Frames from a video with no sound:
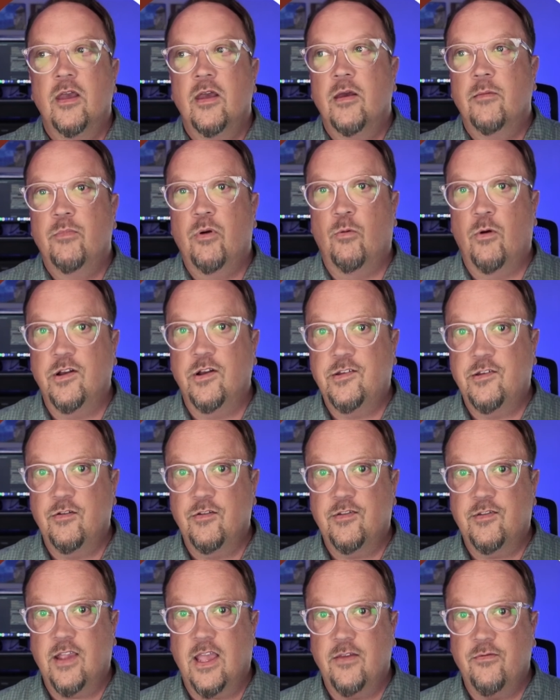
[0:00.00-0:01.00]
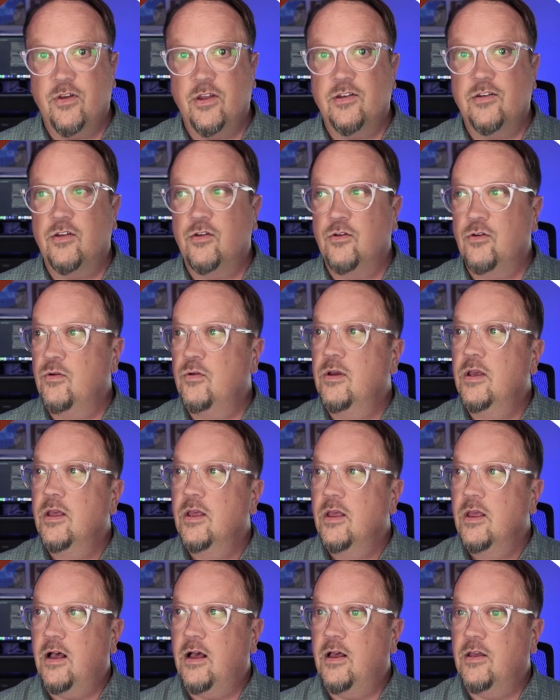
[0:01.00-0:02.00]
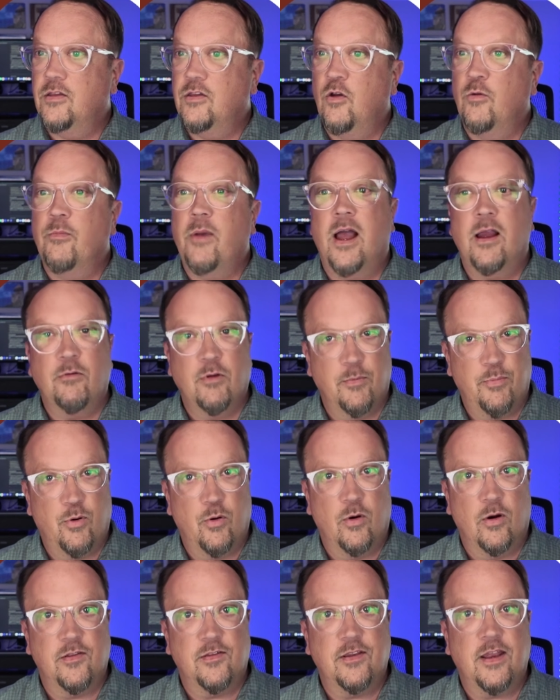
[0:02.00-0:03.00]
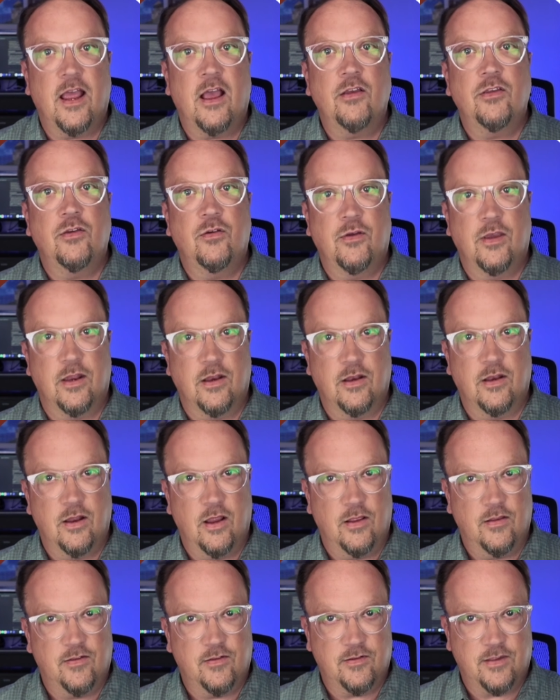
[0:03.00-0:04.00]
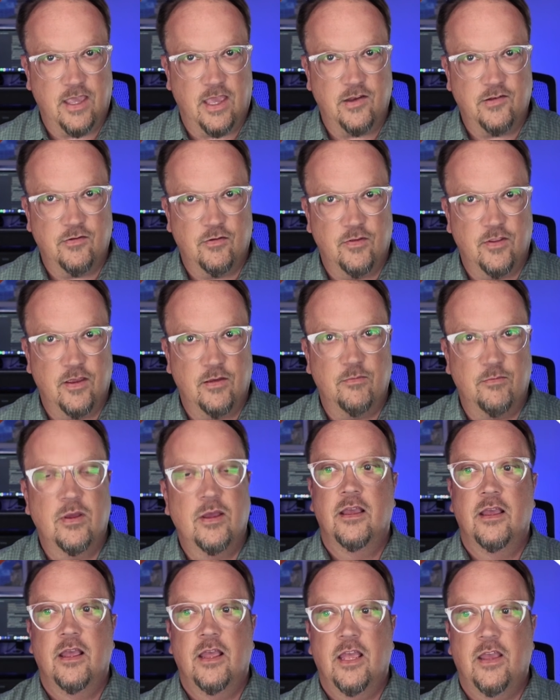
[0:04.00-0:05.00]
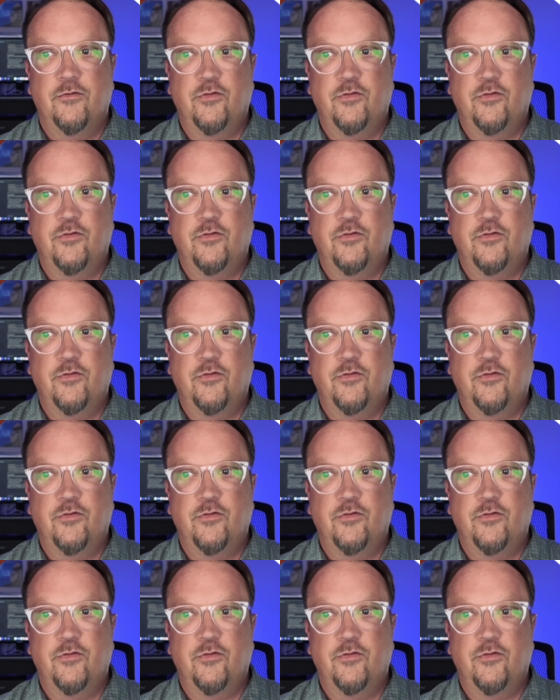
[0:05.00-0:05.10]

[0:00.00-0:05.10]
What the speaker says: But once you save it to your My Reports, now you can schedule them. If you